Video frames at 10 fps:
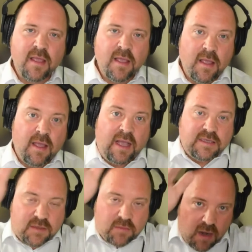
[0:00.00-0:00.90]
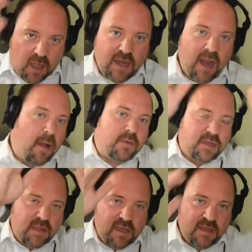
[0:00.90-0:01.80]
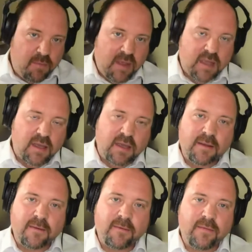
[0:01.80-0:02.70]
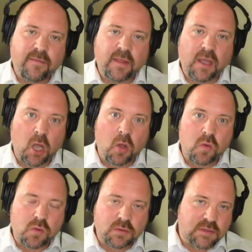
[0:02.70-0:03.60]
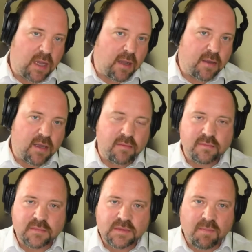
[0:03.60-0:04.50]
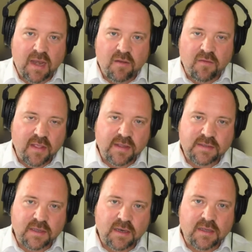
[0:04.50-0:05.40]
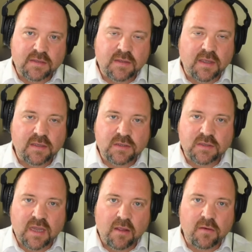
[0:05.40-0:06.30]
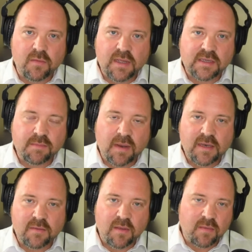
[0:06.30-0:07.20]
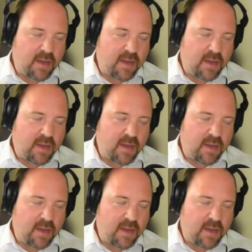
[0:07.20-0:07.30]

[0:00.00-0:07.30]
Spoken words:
has to align up to these bigger goals, outcomes, benefits, and it's just, how do we explain to people?